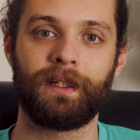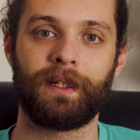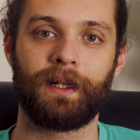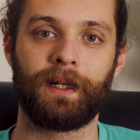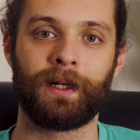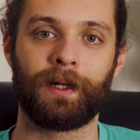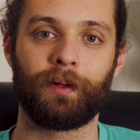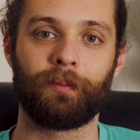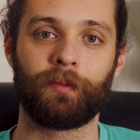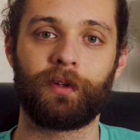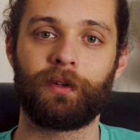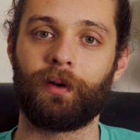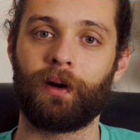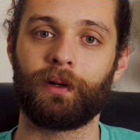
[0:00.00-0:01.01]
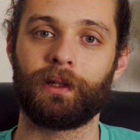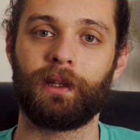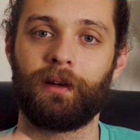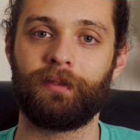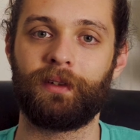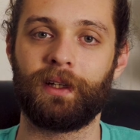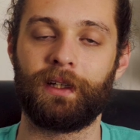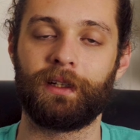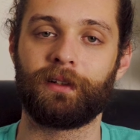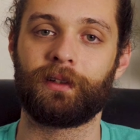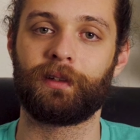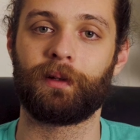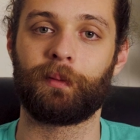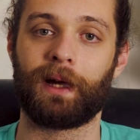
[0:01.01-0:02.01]
So I would love to
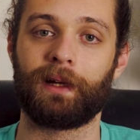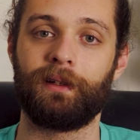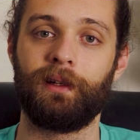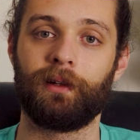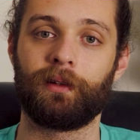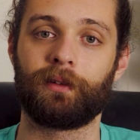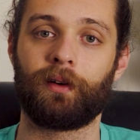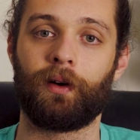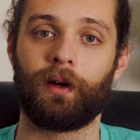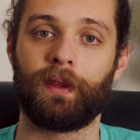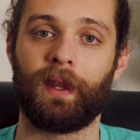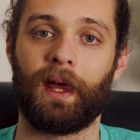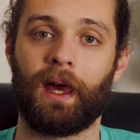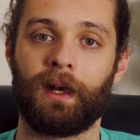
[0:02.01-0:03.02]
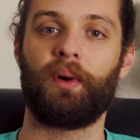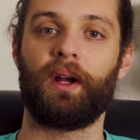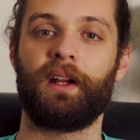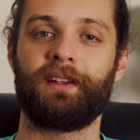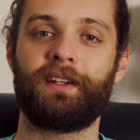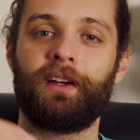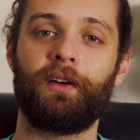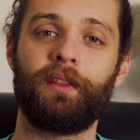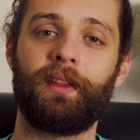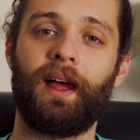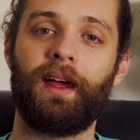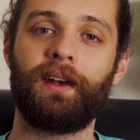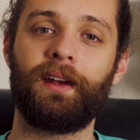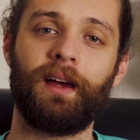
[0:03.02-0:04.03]
hear some ideas on that. But until
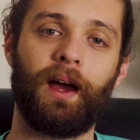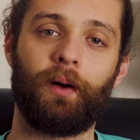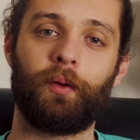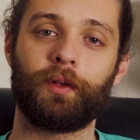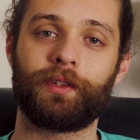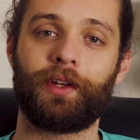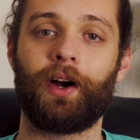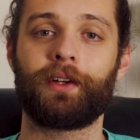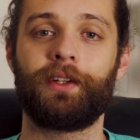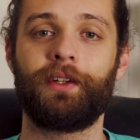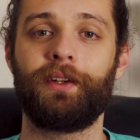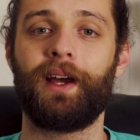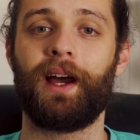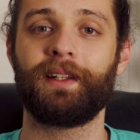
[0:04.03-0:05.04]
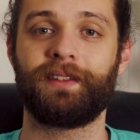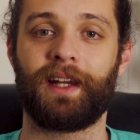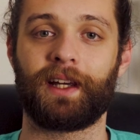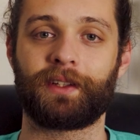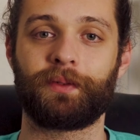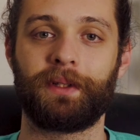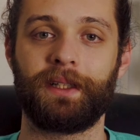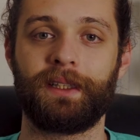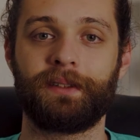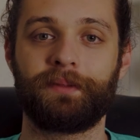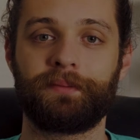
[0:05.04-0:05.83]
then, I will talk to you guys next week.